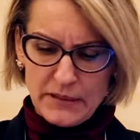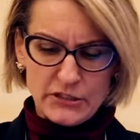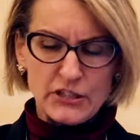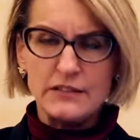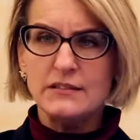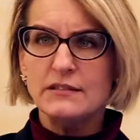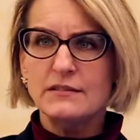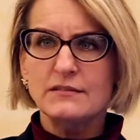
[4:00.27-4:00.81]
but
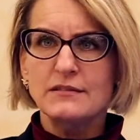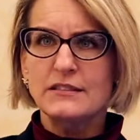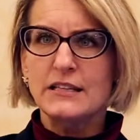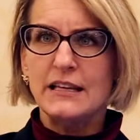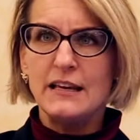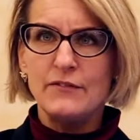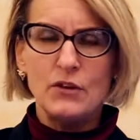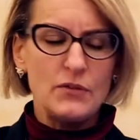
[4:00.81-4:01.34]
just to
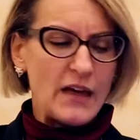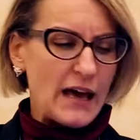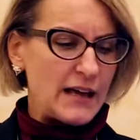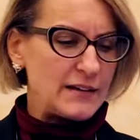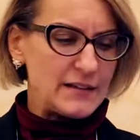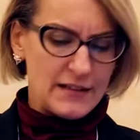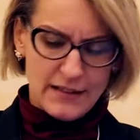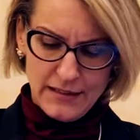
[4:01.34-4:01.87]
give you
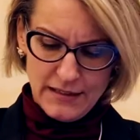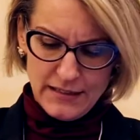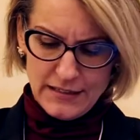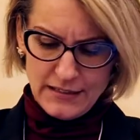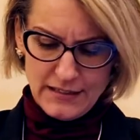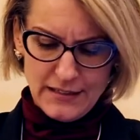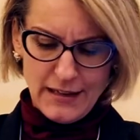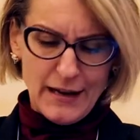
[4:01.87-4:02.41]
that,
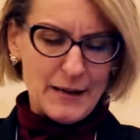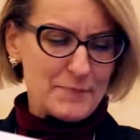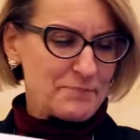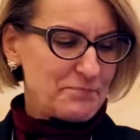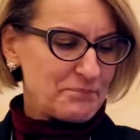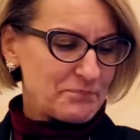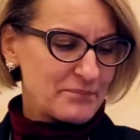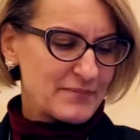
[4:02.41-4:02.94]

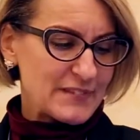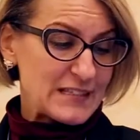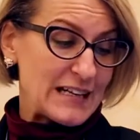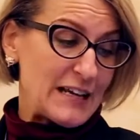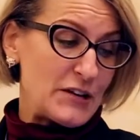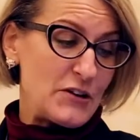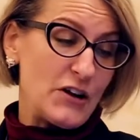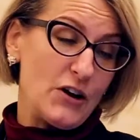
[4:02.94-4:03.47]
to
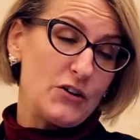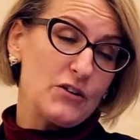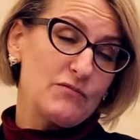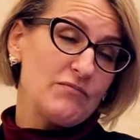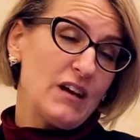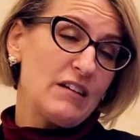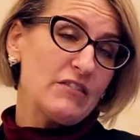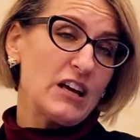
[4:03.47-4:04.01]
let you know,
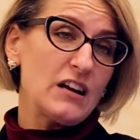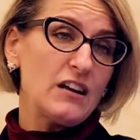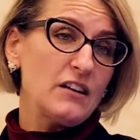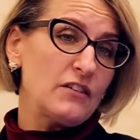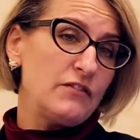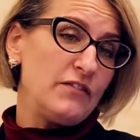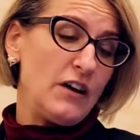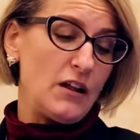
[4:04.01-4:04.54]
I've got a
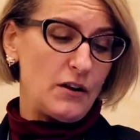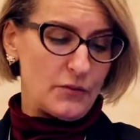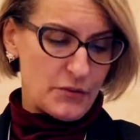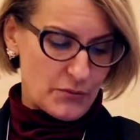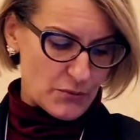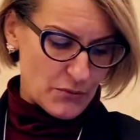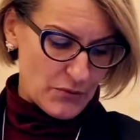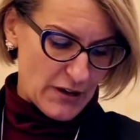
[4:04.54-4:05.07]
little follow
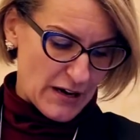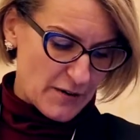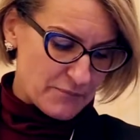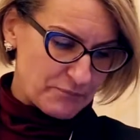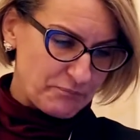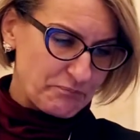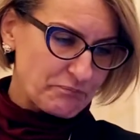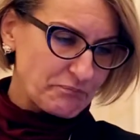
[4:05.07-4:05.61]
through there.